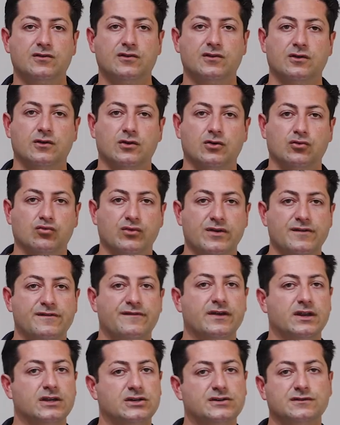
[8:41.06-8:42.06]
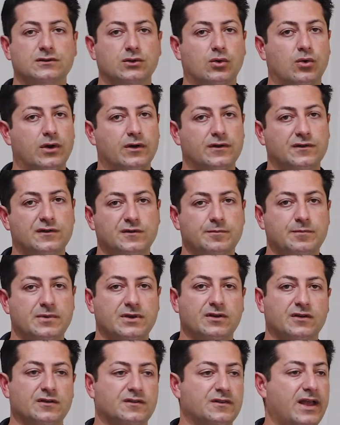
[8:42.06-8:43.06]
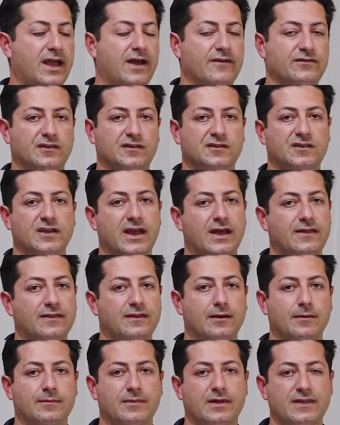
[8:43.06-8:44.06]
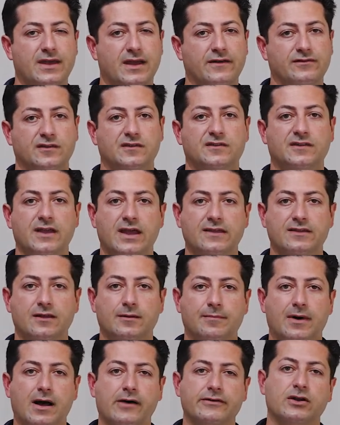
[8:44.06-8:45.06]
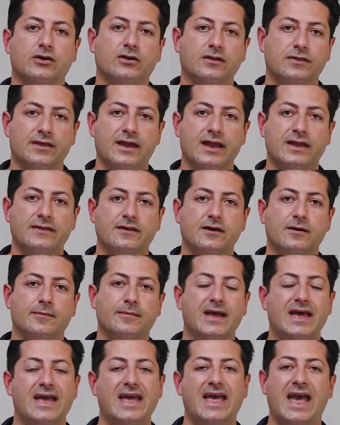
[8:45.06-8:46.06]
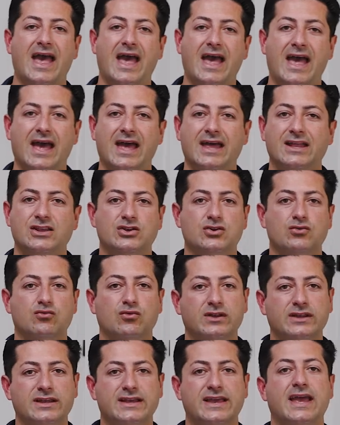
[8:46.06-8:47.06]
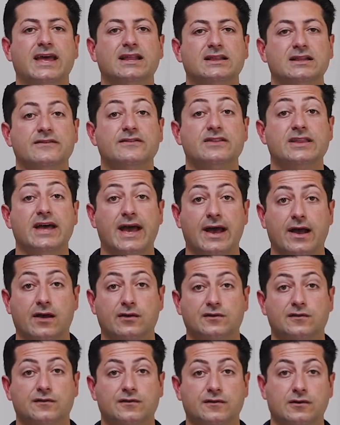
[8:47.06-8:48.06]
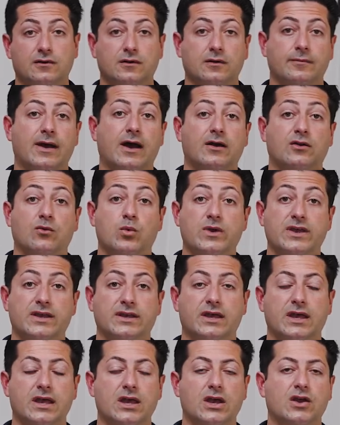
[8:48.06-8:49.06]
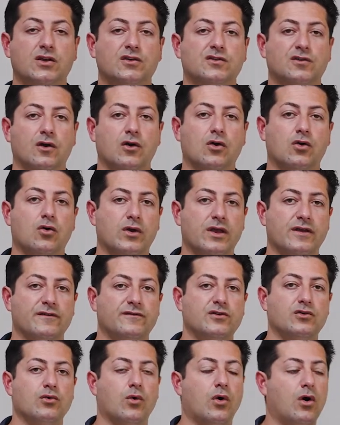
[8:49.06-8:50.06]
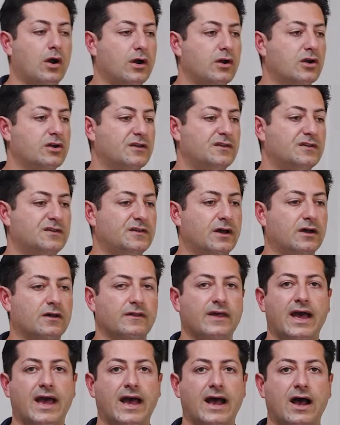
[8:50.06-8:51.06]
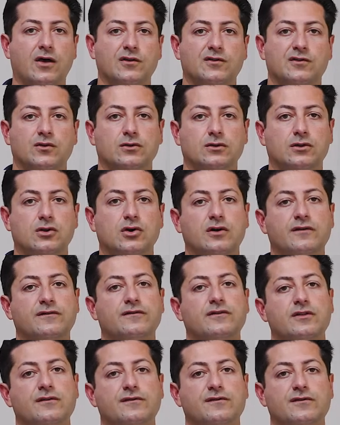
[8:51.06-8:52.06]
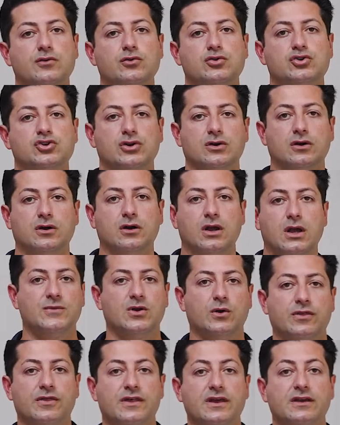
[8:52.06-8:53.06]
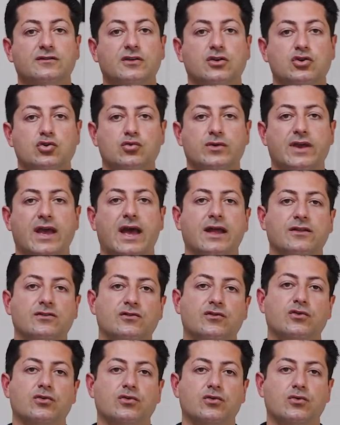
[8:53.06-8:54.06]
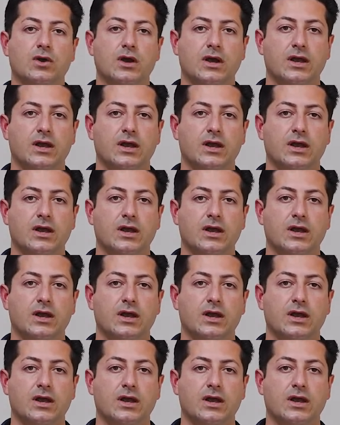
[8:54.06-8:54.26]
to refinish floors because they have to sand them, and they have to stain them, polyurethane them, and you really can't live in the house for about a week. So if you are going to sell the house or look for the future, things that you can do